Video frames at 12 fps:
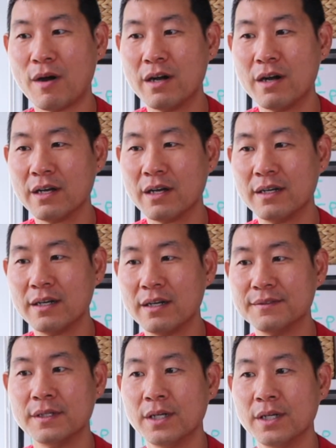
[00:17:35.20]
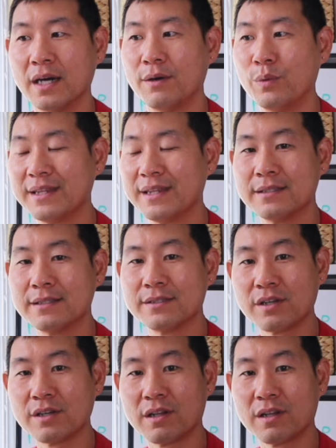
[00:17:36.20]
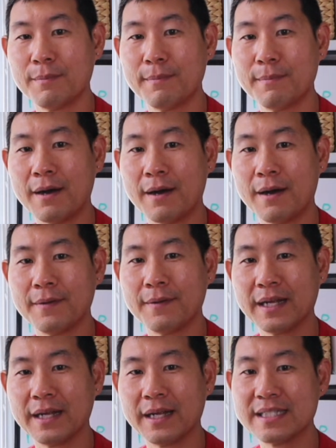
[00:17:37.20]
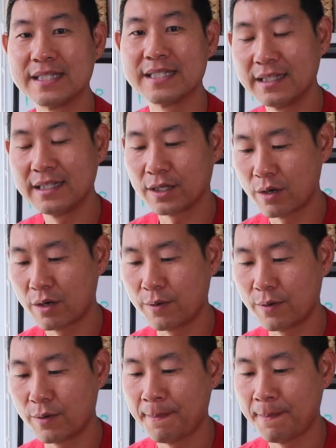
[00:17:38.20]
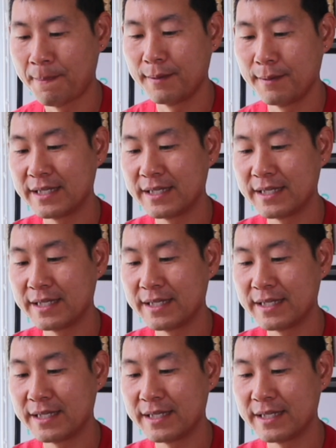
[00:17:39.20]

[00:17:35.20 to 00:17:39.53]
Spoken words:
what this is all about, and seeing it grow, and taking care of plants,